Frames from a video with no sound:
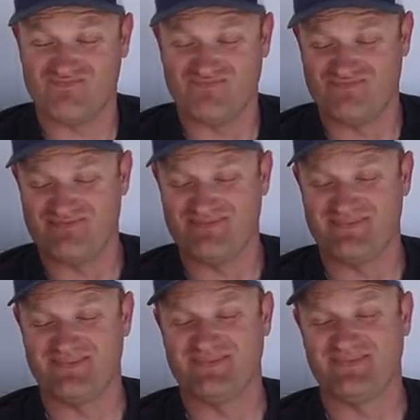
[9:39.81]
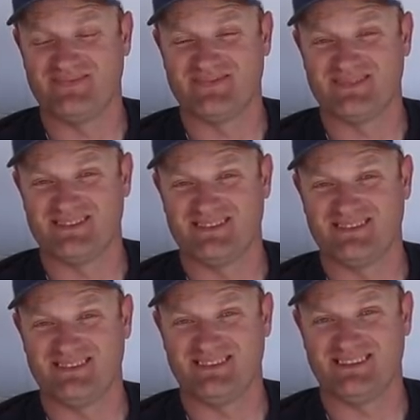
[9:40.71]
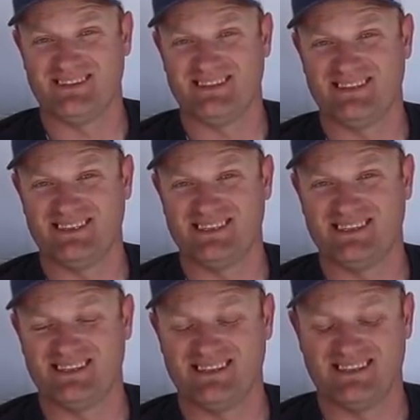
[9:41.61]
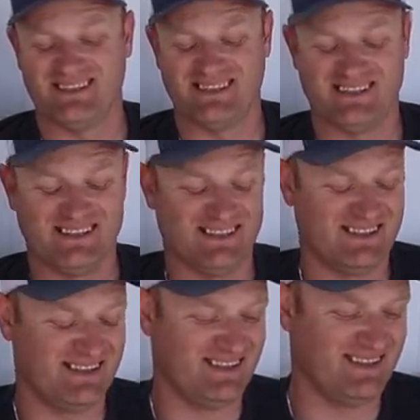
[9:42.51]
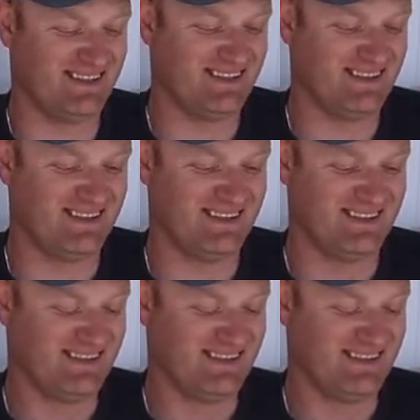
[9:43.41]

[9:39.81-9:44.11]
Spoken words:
This person isn't speaking.